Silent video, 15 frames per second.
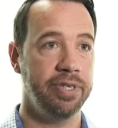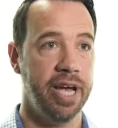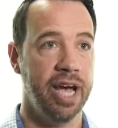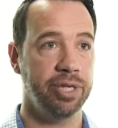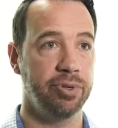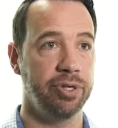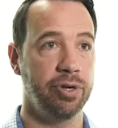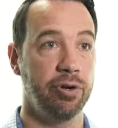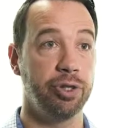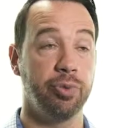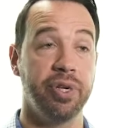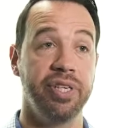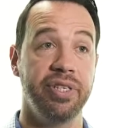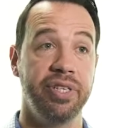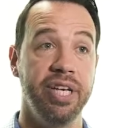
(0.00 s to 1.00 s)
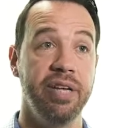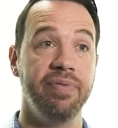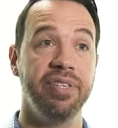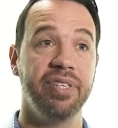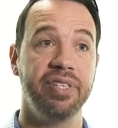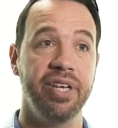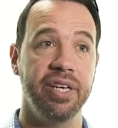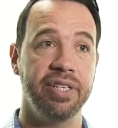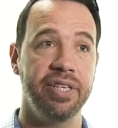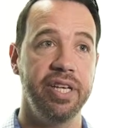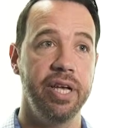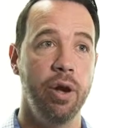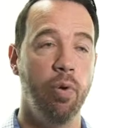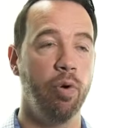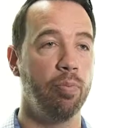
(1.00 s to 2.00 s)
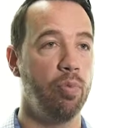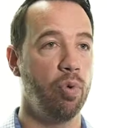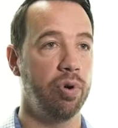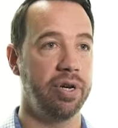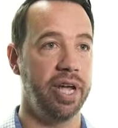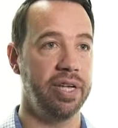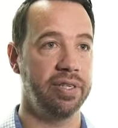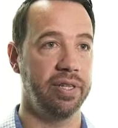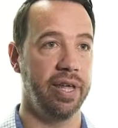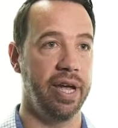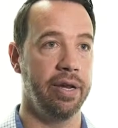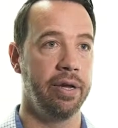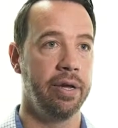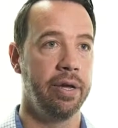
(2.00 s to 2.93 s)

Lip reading: tax returns received 60 or more days late.